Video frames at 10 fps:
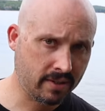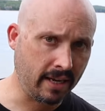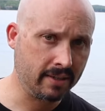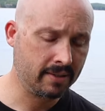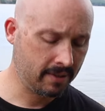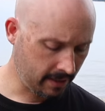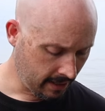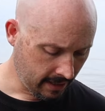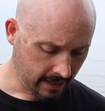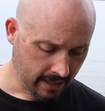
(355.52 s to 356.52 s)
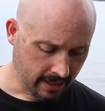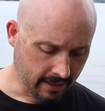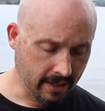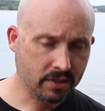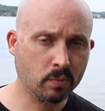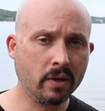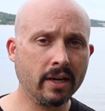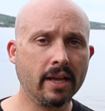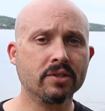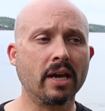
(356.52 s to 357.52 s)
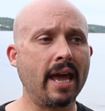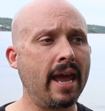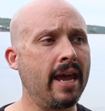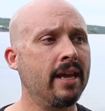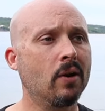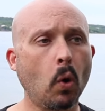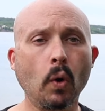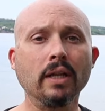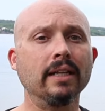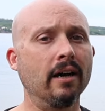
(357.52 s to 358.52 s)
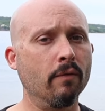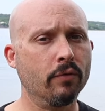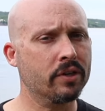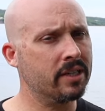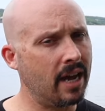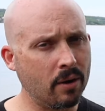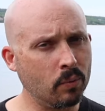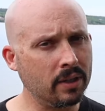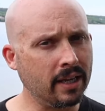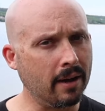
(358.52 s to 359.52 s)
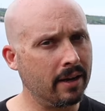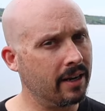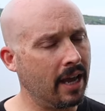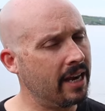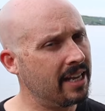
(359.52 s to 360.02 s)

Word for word: scent. This one is a hate or love. There's not really an, an